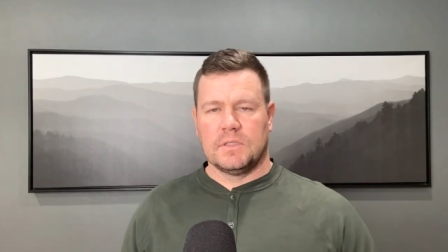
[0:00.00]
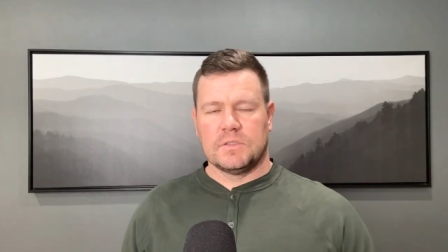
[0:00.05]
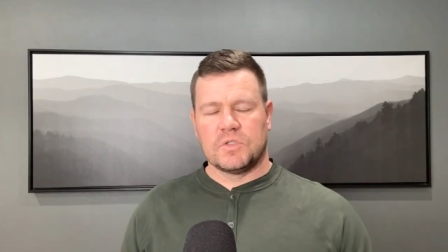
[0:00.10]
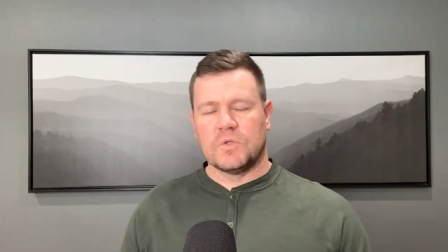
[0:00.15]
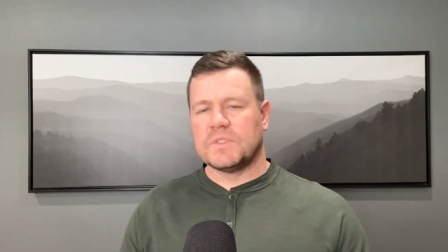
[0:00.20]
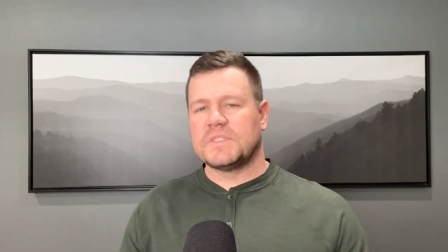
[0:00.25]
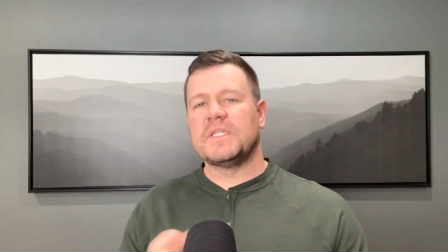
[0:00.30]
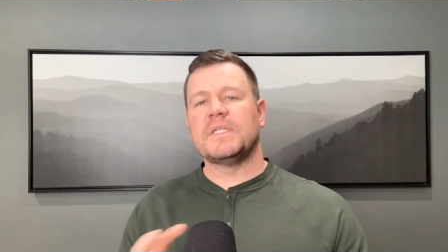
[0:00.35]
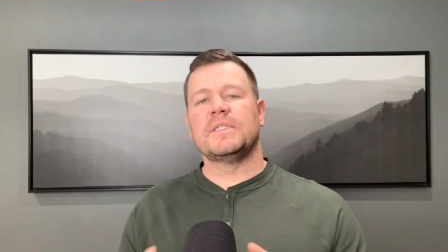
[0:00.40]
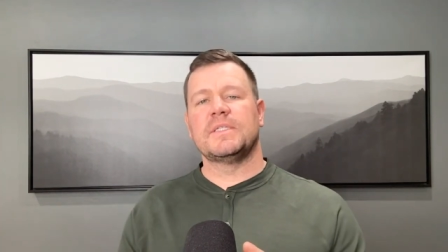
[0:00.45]

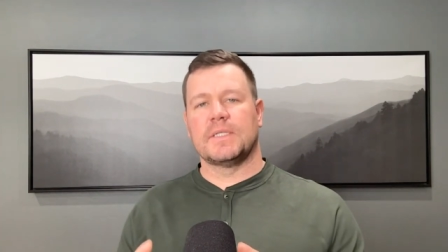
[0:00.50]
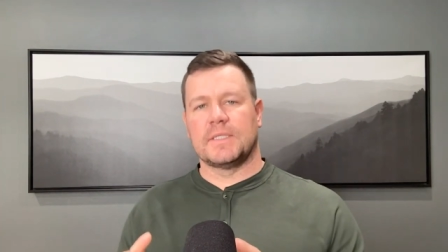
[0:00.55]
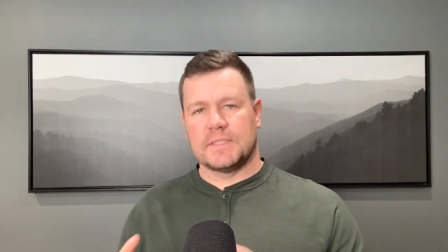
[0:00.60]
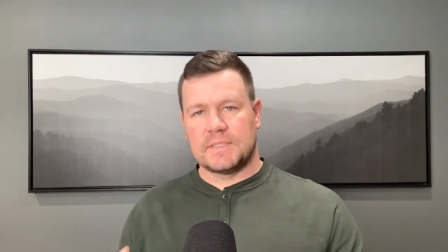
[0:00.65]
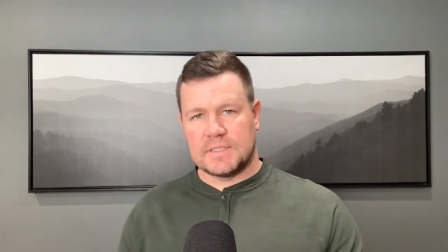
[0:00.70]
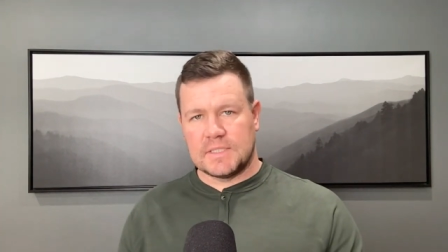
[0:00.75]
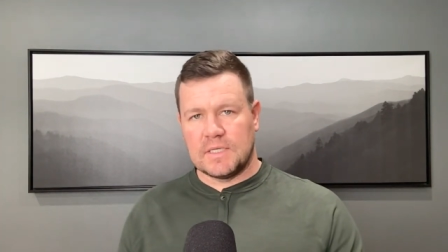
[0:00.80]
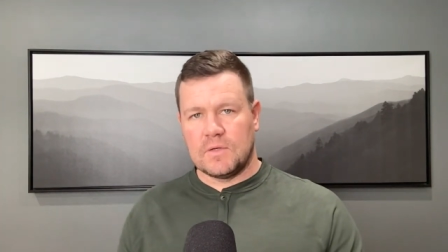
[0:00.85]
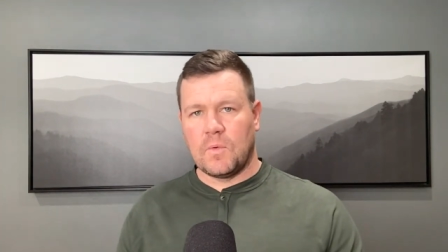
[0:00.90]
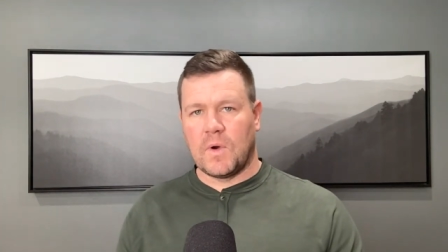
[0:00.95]
So it's easy to
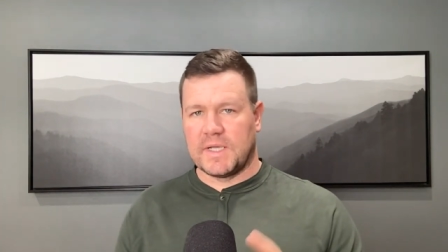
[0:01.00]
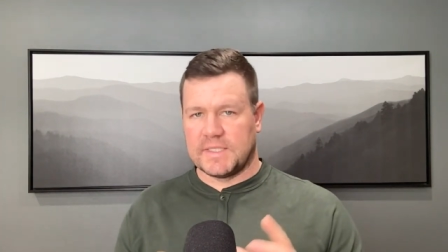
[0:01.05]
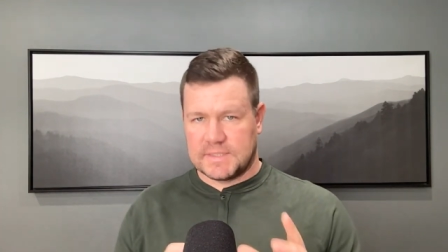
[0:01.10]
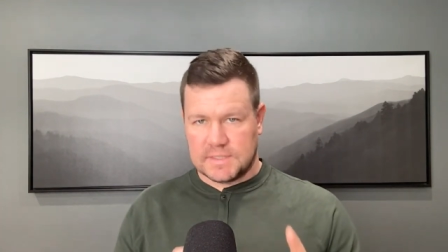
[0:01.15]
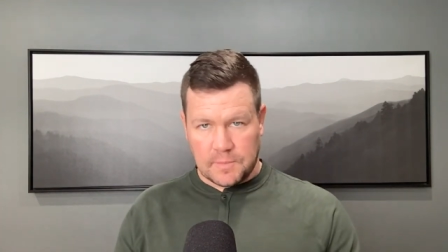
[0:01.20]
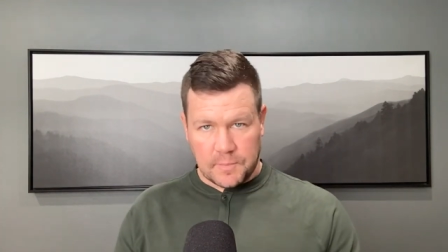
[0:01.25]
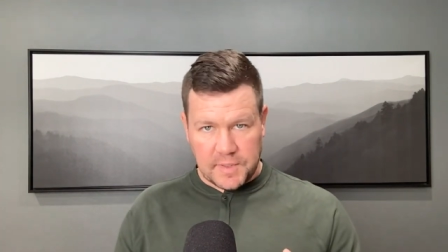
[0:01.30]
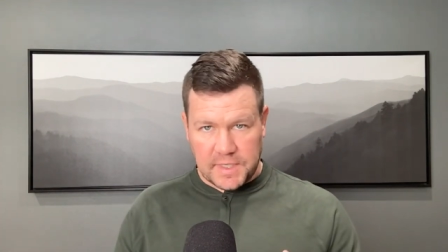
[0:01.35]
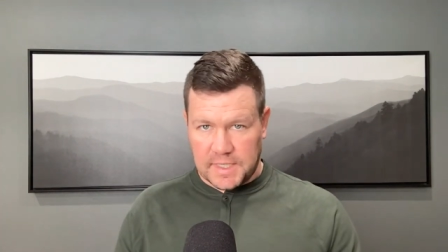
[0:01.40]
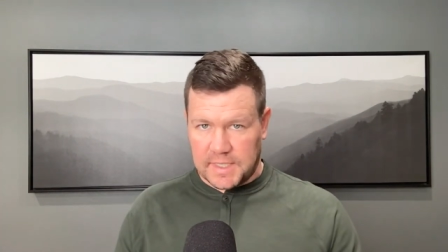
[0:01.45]
see why
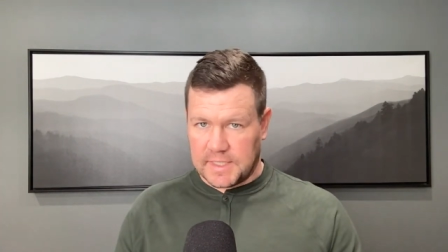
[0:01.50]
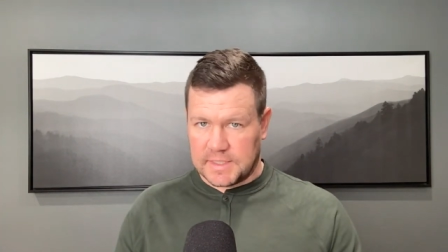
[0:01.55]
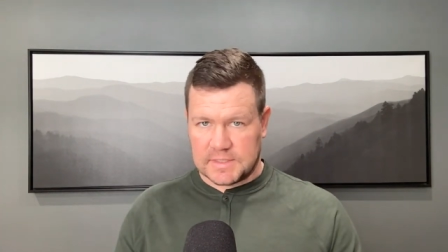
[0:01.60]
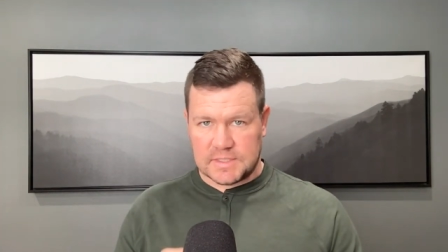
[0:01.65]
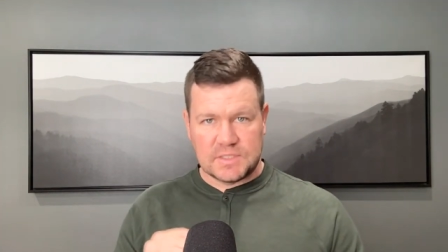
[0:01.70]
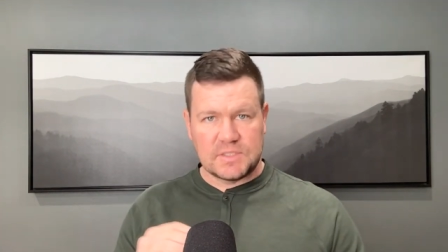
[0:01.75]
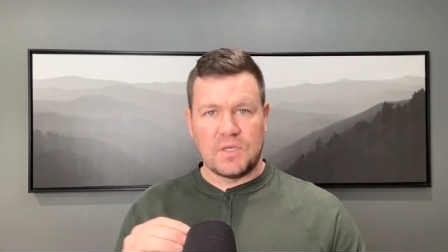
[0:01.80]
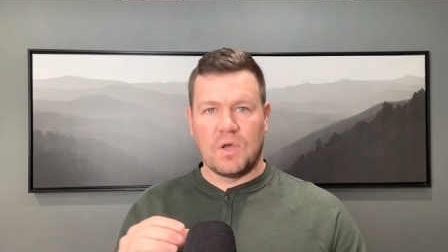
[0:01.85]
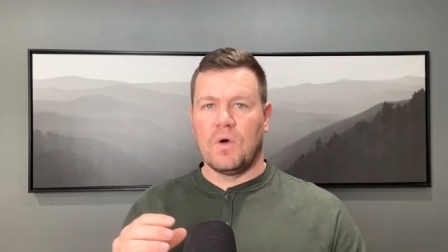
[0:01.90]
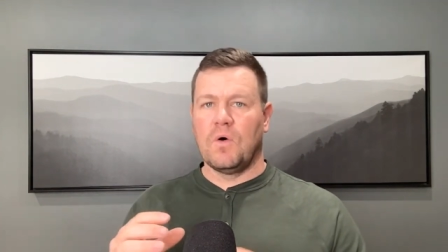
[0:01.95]
somebody
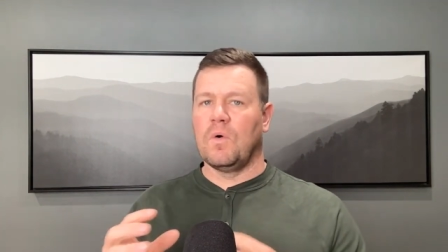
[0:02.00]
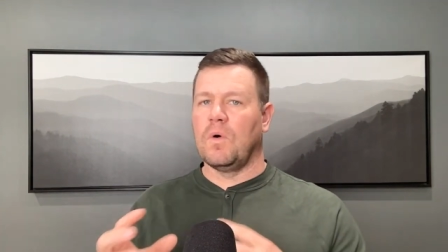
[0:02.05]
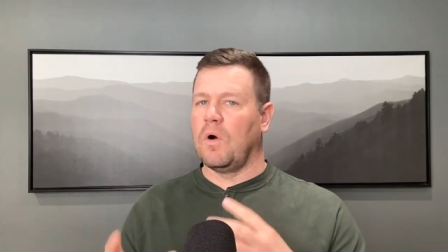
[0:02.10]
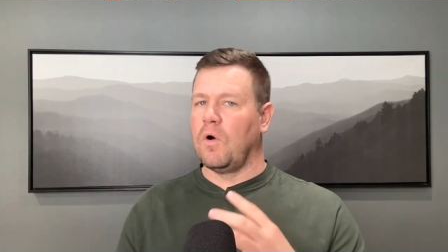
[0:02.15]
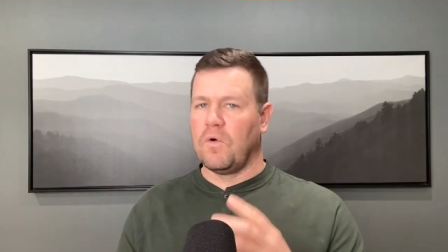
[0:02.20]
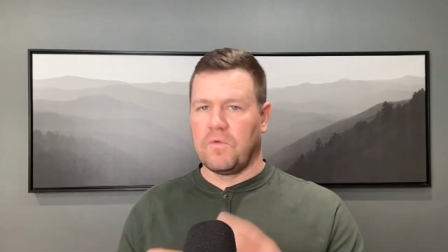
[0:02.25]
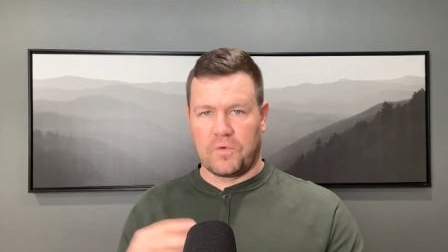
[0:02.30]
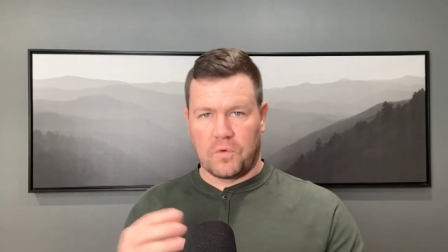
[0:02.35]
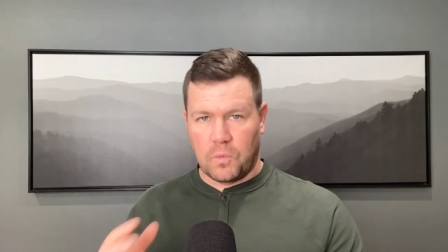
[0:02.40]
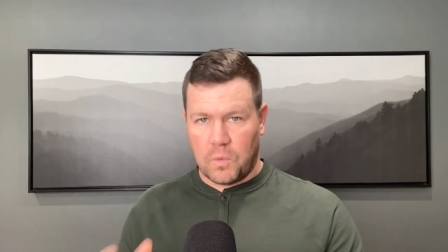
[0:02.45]
gets so
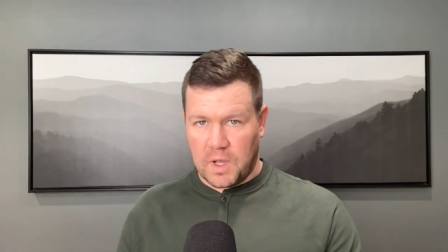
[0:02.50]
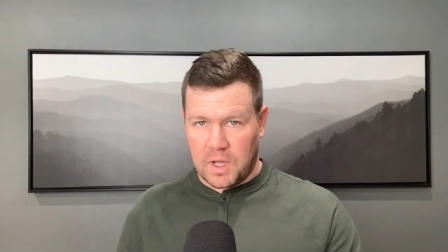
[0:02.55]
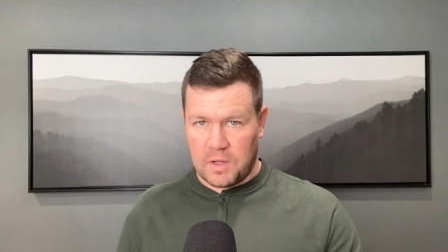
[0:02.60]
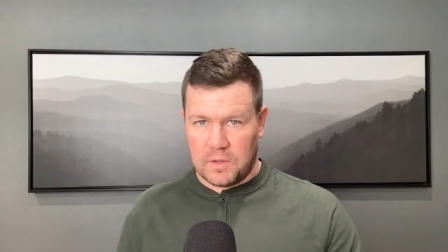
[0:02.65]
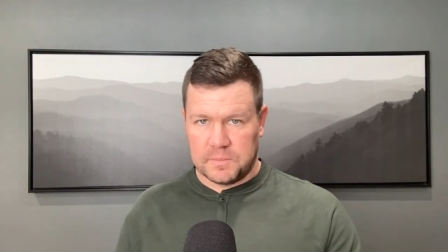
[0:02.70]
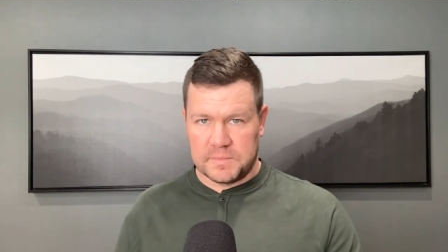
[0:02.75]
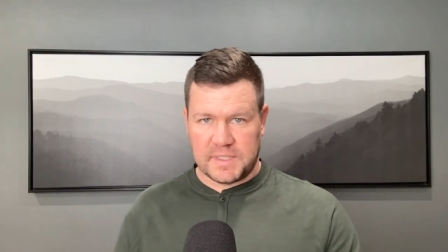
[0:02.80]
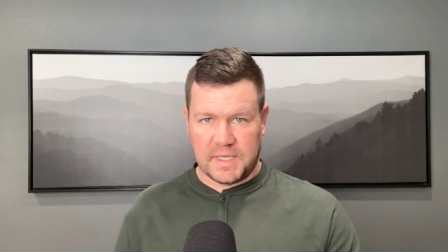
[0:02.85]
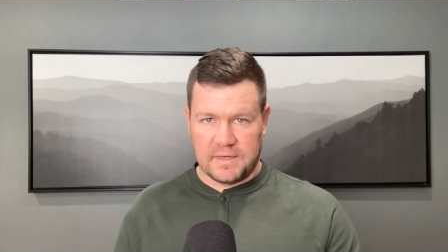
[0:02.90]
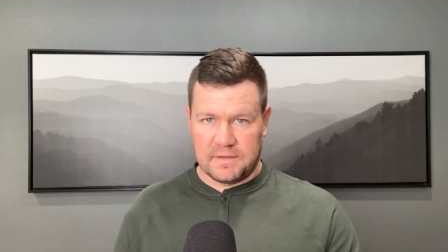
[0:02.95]

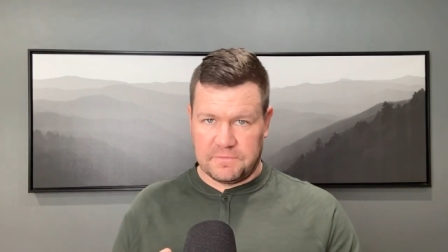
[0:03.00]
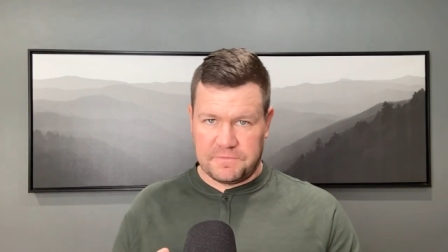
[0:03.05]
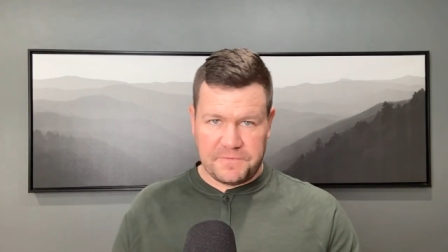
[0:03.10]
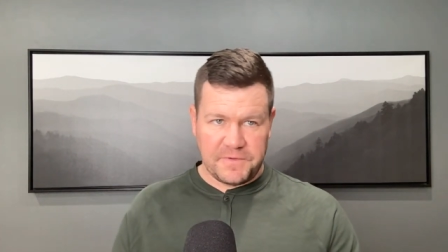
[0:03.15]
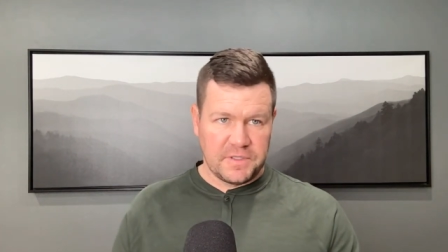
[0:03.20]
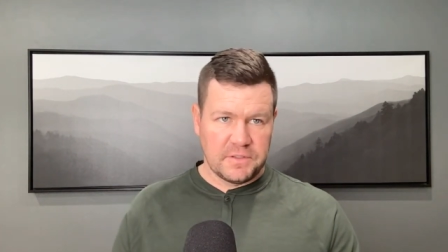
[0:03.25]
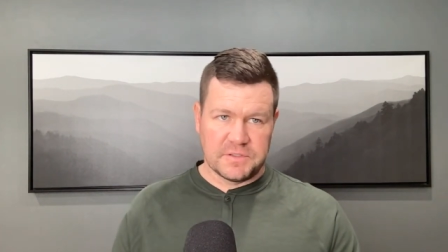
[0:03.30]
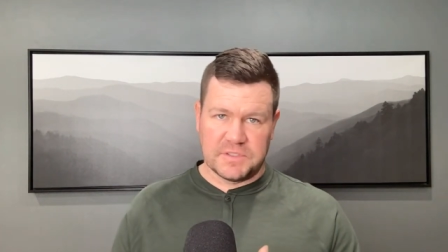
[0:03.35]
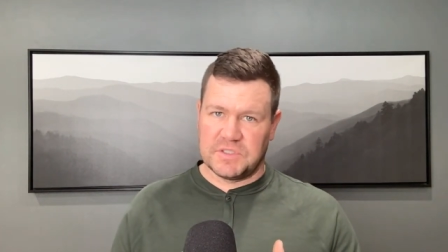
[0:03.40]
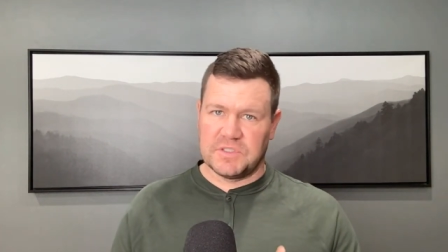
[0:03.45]
overwhelmed and
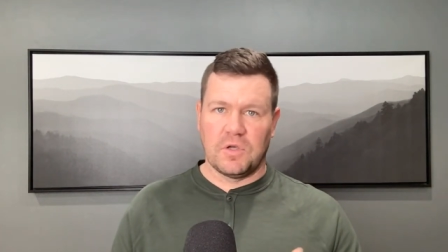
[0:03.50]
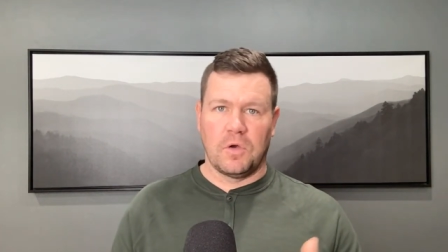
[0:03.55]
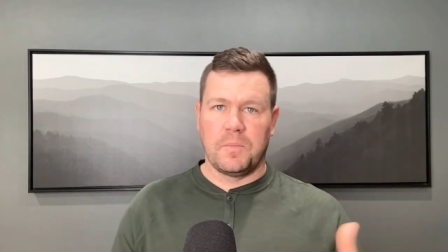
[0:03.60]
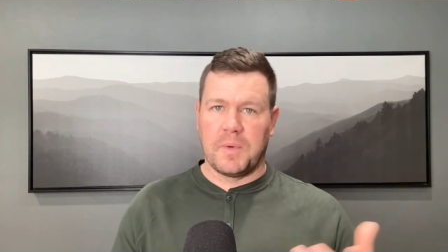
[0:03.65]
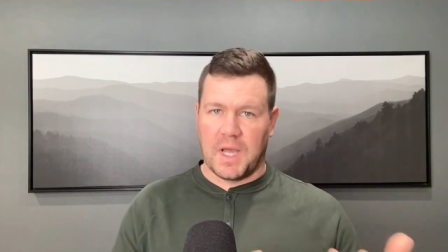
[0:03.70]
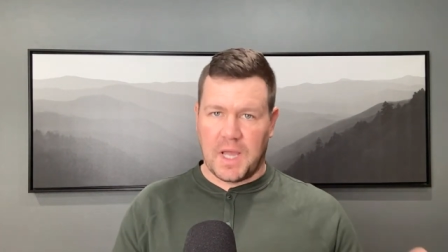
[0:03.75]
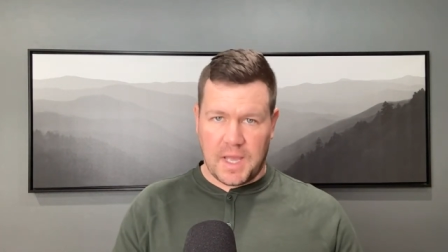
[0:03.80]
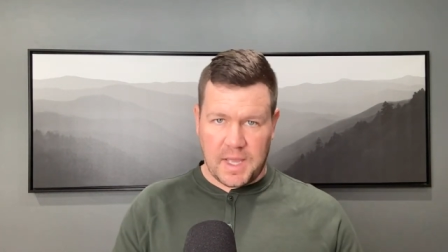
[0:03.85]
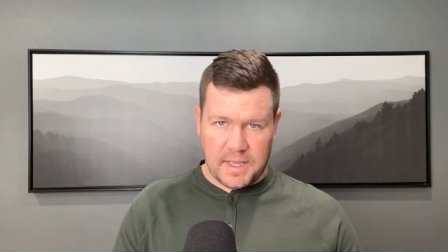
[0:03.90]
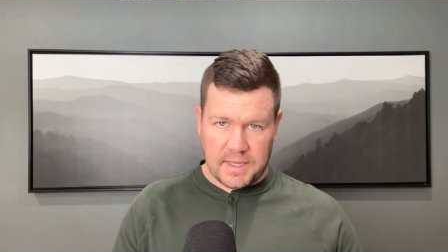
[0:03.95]
feels so
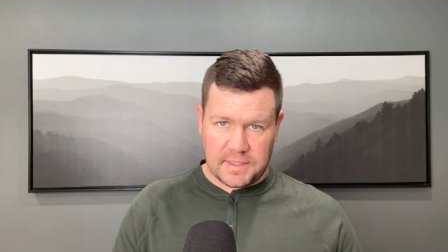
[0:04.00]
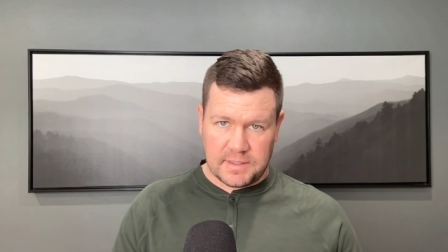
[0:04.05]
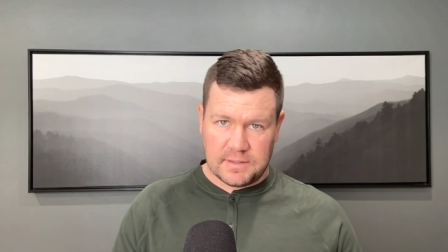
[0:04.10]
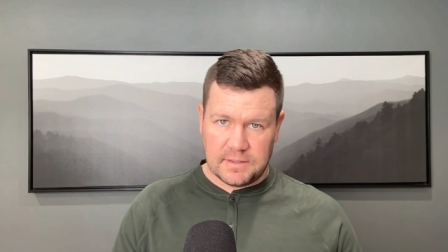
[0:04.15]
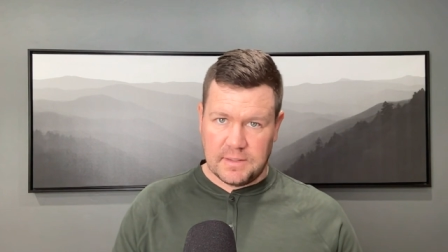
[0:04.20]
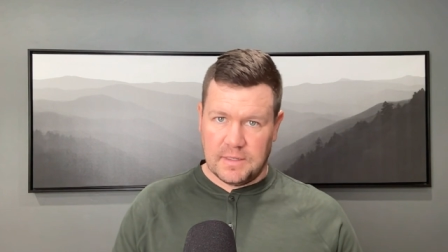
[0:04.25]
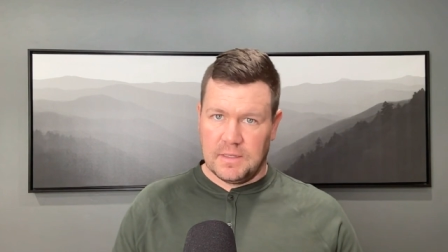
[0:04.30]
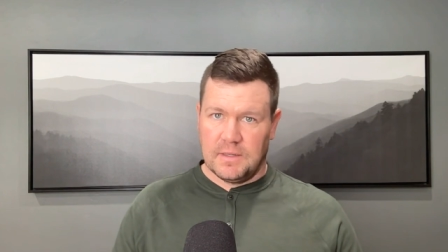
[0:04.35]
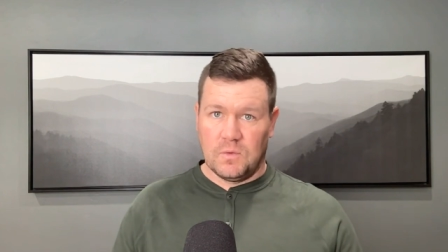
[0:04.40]
behind